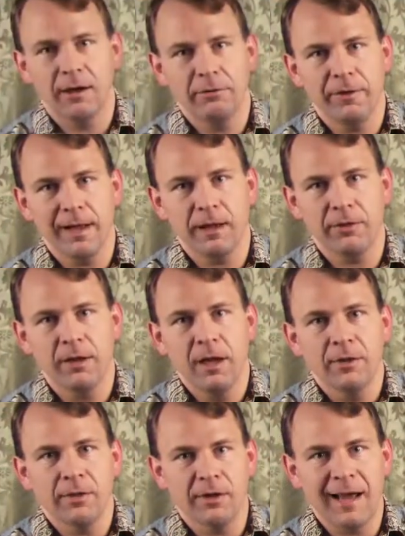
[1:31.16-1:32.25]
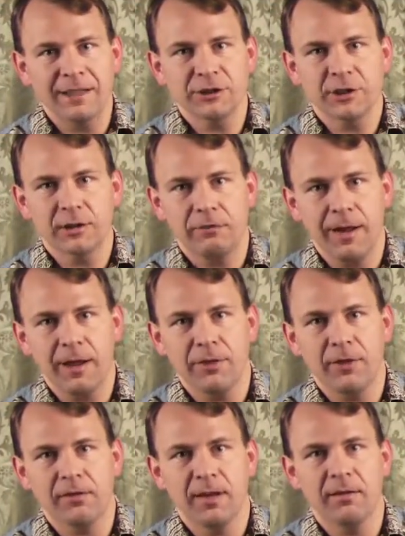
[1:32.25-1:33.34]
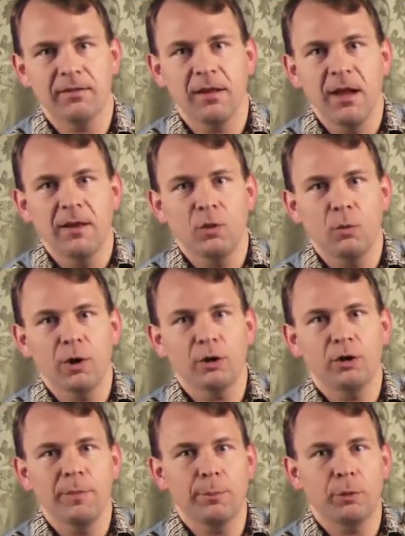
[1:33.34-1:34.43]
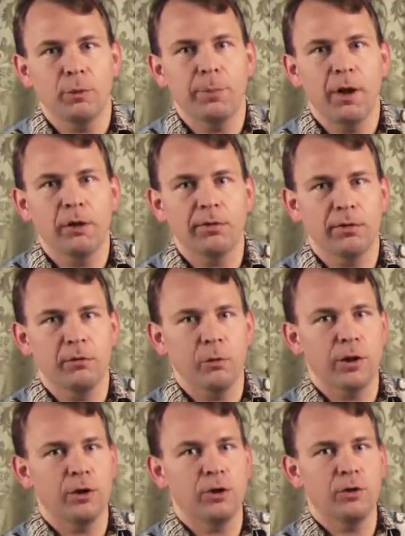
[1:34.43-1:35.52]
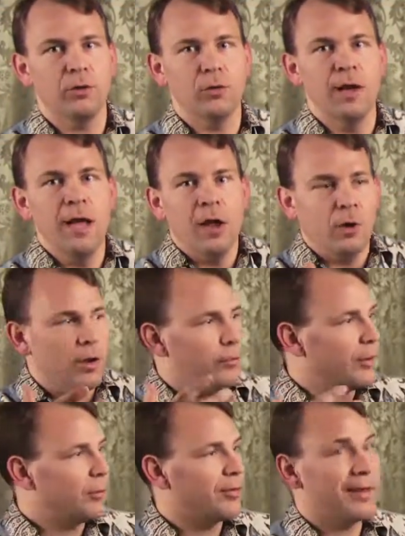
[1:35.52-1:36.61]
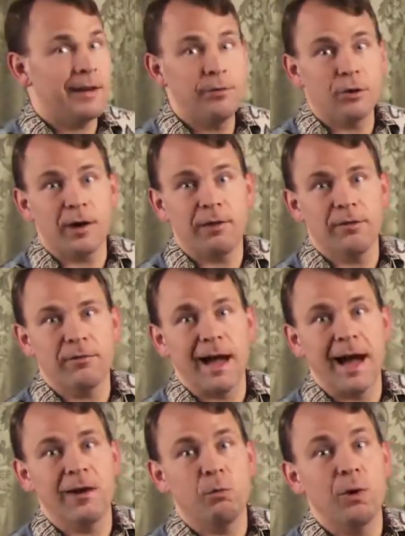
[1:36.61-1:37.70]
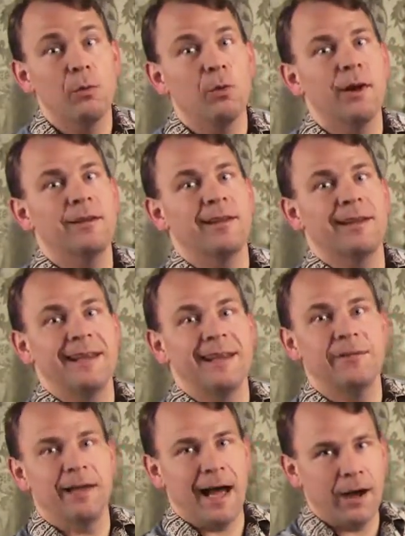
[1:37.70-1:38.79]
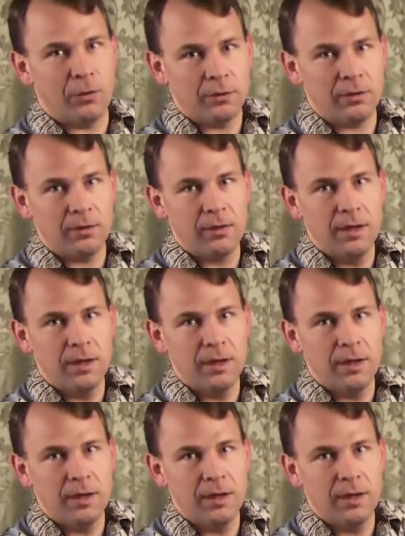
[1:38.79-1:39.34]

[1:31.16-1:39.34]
of faith. The logic of faith that says that we are to be propulsive. We are to, if we receive the grace of God, we will want to give it out.